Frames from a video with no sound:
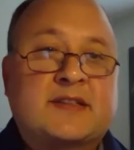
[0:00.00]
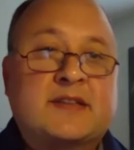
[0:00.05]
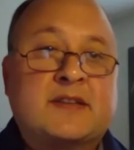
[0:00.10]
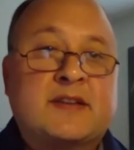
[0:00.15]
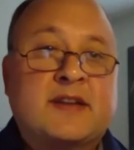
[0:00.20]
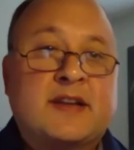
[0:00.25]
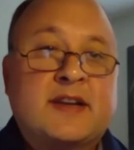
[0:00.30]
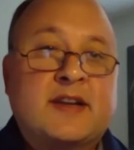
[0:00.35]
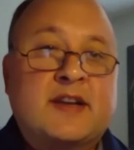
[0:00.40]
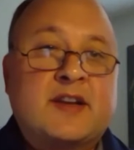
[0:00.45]

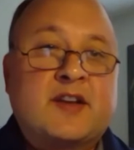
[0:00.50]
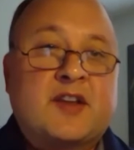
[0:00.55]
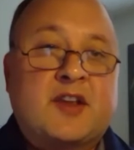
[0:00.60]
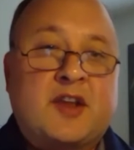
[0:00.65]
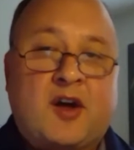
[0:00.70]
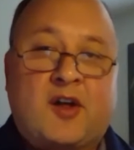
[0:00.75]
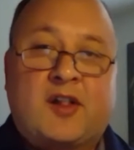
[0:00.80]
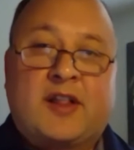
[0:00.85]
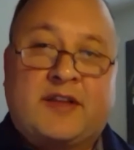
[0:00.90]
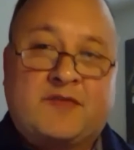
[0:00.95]
And
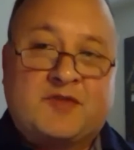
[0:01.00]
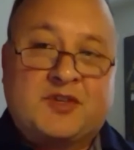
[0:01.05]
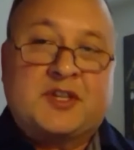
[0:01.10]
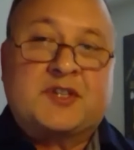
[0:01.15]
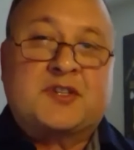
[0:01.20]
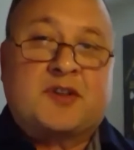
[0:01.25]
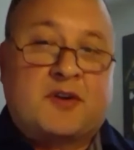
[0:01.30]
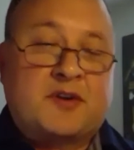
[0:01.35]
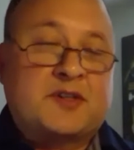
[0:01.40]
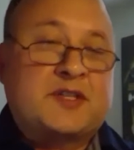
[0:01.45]
y'all have
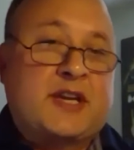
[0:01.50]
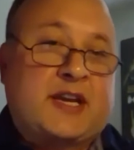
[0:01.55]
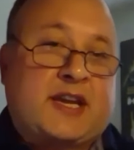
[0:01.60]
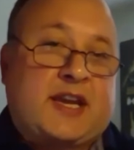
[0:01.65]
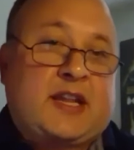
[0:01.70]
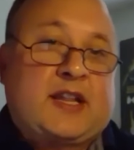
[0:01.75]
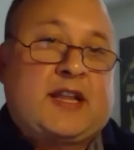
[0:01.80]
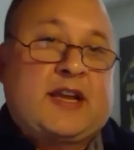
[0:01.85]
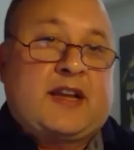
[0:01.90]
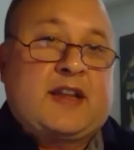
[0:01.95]
just
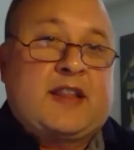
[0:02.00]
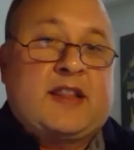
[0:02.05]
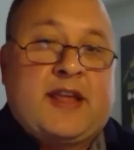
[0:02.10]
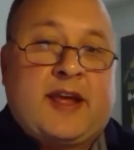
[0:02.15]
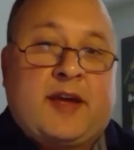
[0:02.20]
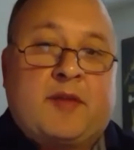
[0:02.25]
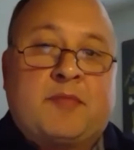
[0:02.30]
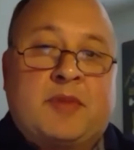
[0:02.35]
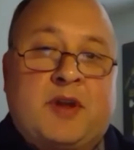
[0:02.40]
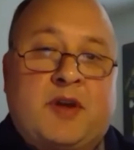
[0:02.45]
articulated
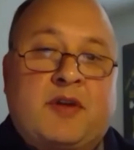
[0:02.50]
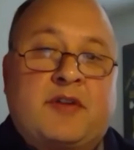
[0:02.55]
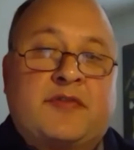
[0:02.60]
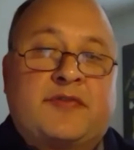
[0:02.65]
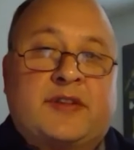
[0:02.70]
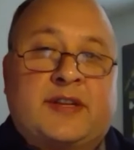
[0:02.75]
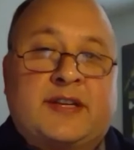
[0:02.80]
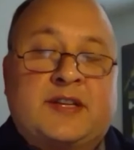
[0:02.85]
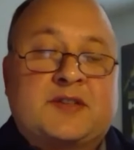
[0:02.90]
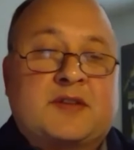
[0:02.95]
that
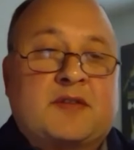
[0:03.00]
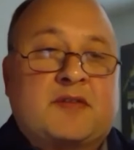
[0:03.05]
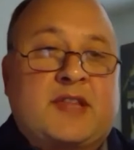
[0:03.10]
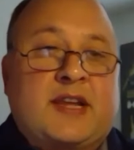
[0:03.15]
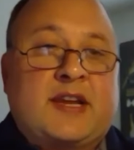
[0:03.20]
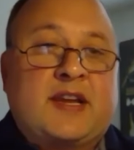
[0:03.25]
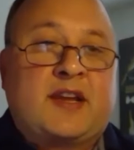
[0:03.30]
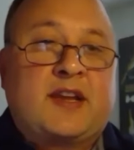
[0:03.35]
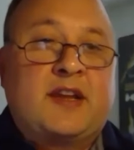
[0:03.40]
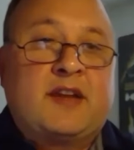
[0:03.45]
beautifully. So
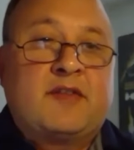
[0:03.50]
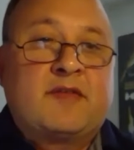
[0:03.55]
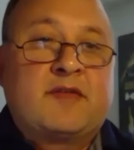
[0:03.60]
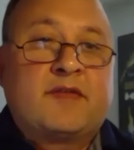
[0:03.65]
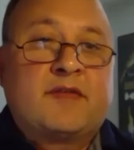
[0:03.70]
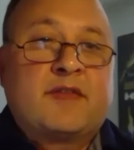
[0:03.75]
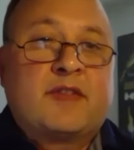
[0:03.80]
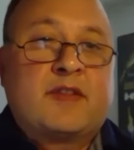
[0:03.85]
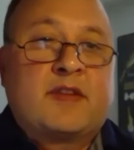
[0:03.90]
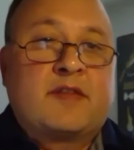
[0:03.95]
thank you
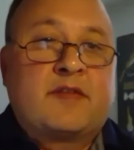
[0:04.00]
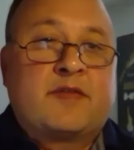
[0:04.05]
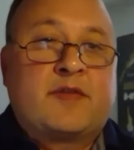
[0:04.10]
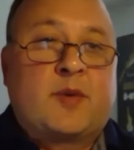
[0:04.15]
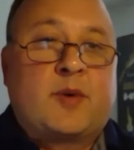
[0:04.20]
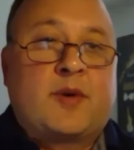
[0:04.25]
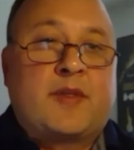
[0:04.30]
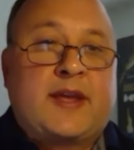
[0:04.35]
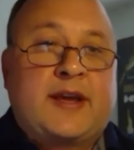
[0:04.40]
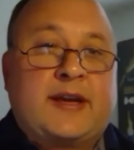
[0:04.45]

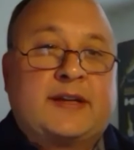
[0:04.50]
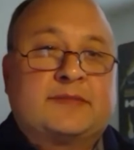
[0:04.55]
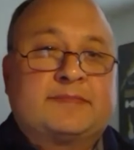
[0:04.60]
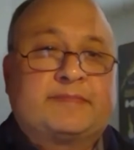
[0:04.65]
for that.